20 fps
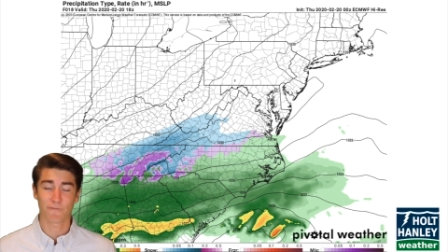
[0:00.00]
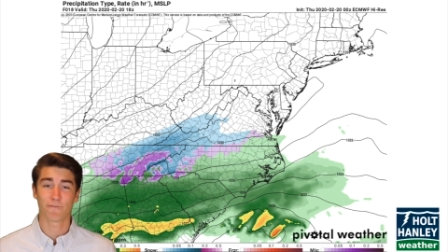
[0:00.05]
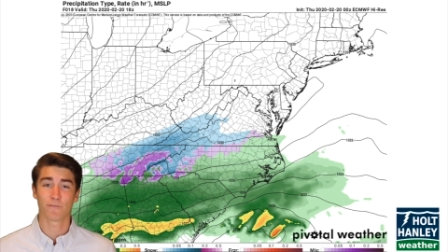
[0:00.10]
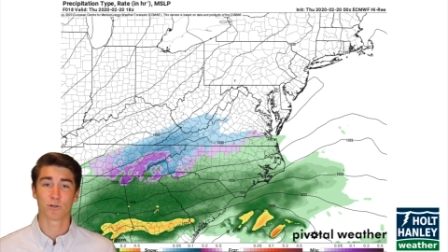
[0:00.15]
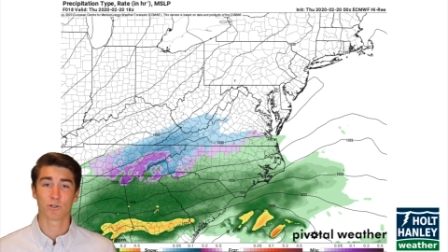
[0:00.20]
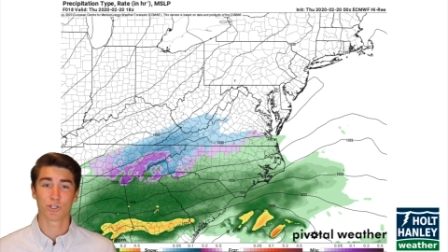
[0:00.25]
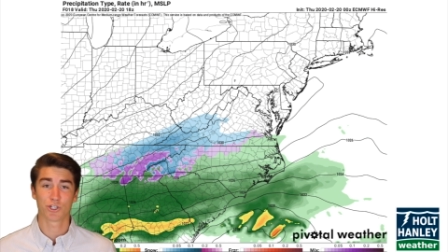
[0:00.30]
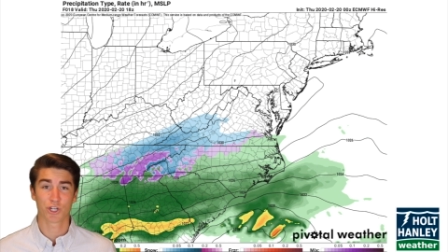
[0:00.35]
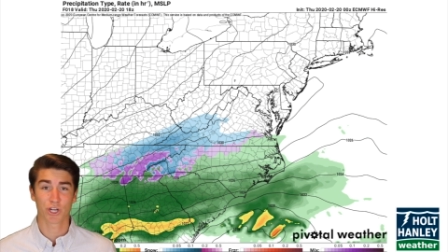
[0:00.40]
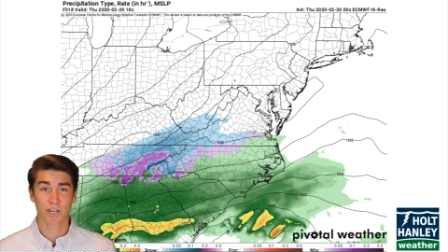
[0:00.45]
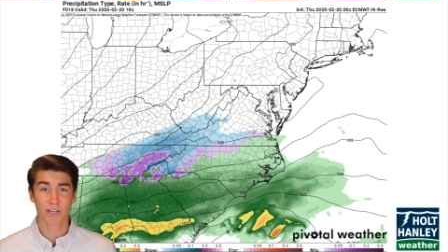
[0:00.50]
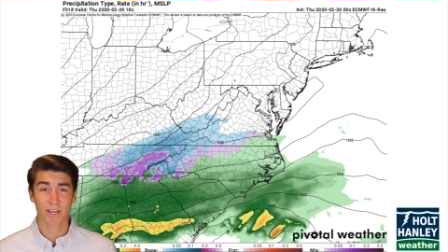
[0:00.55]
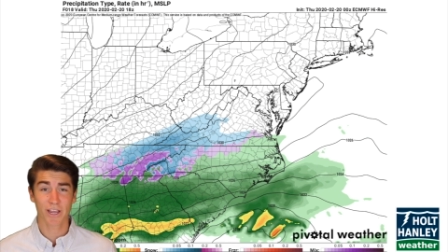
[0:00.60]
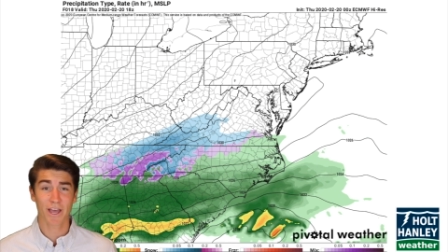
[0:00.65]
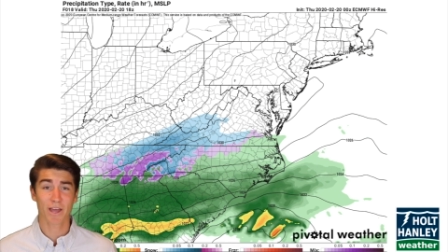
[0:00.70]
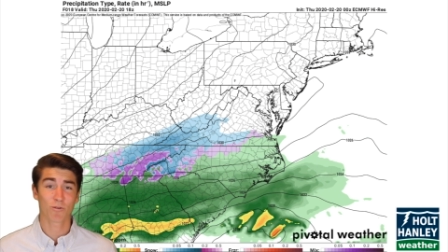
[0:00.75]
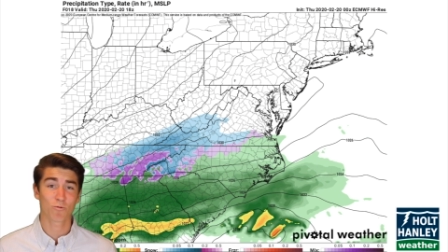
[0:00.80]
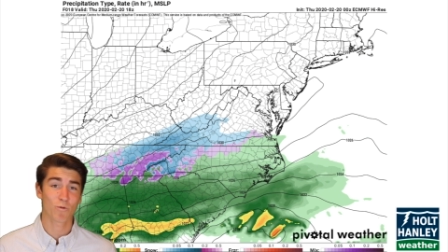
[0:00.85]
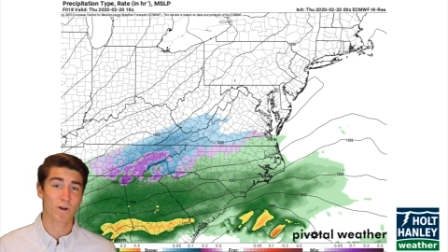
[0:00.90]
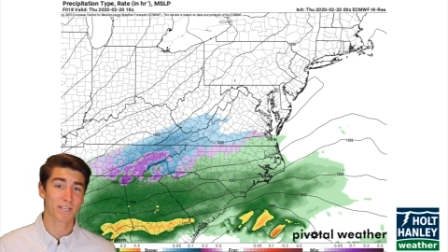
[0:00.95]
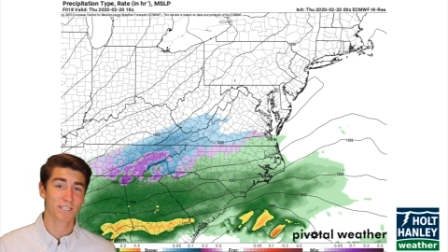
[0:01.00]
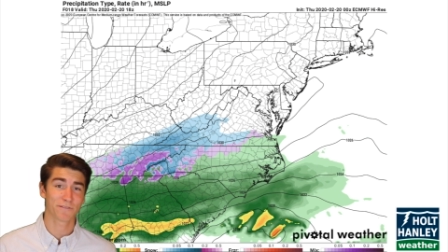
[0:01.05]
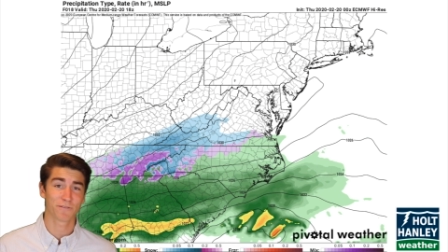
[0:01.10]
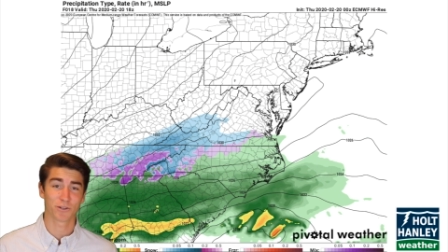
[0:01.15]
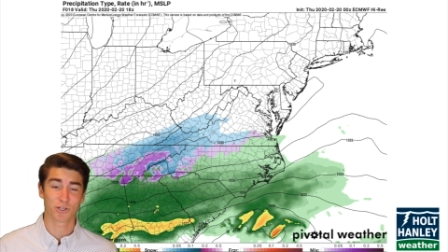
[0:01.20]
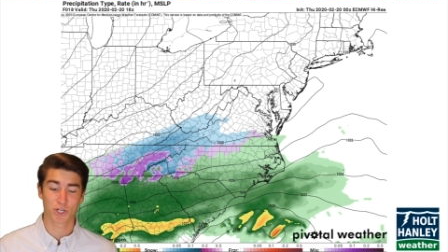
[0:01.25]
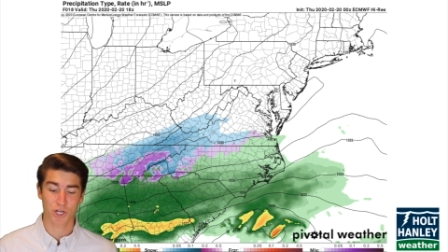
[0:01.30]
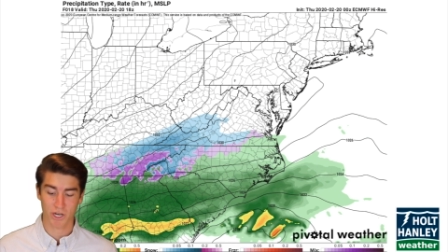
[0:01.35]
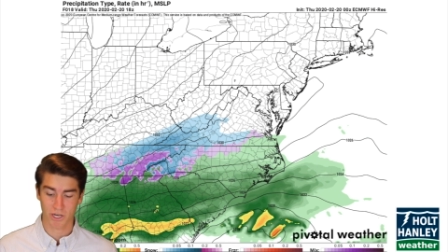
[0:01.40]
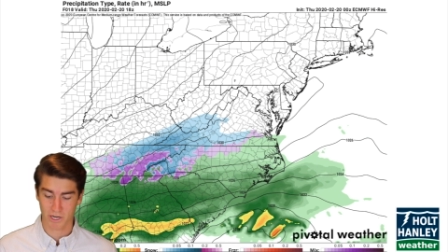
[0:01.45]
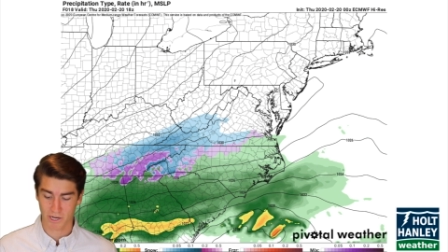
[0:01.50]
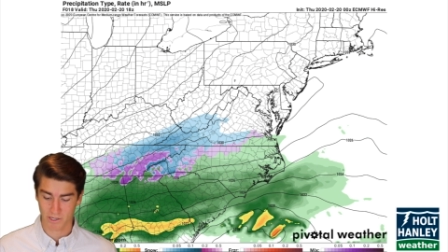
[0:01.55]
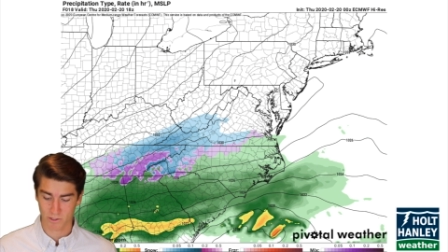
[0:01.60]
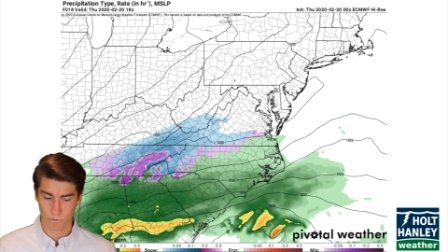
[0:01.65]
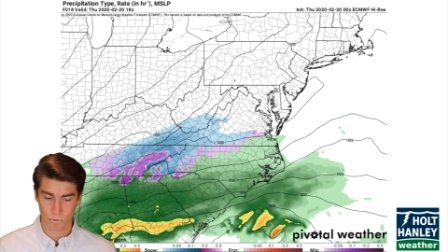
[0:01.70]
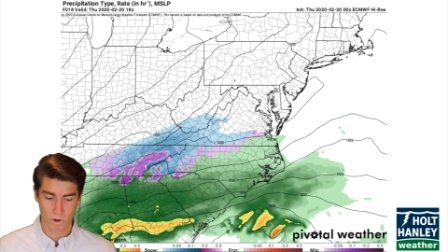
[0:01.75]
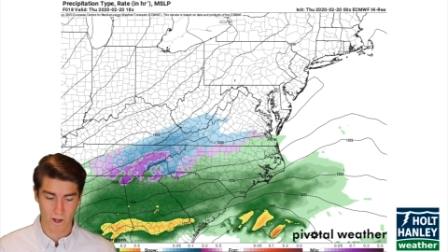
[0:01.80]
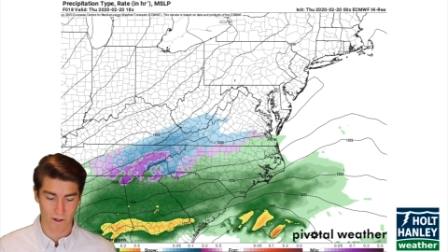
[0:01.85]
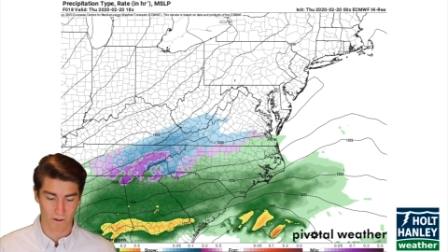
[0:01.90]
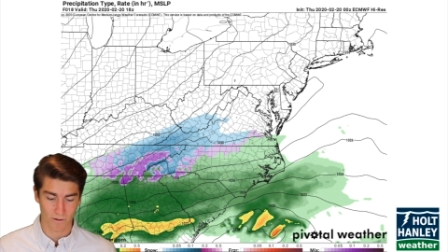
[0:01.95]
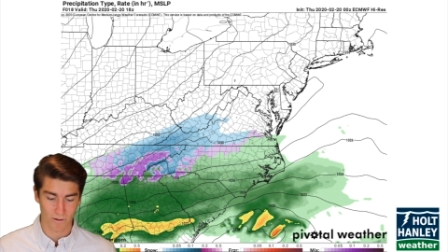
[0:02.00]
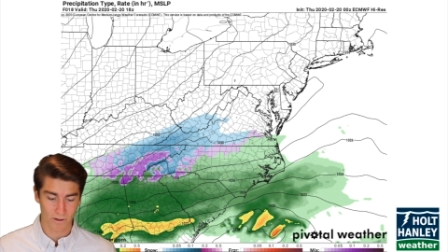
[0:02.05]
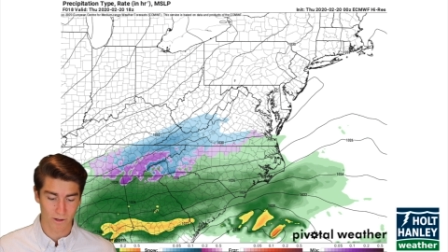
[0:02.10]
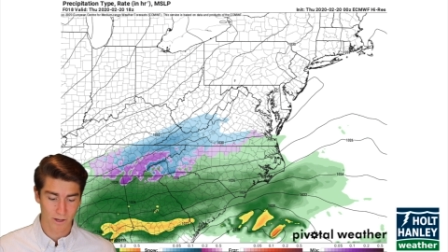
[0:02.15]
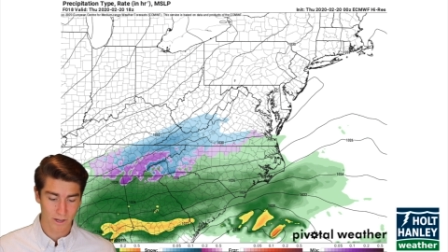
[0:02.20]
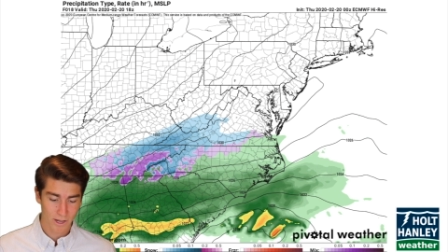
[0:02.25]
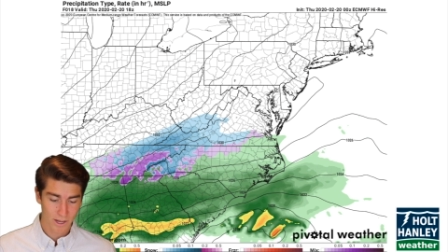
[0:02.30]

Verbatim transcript: Virginia and West Virginia as well.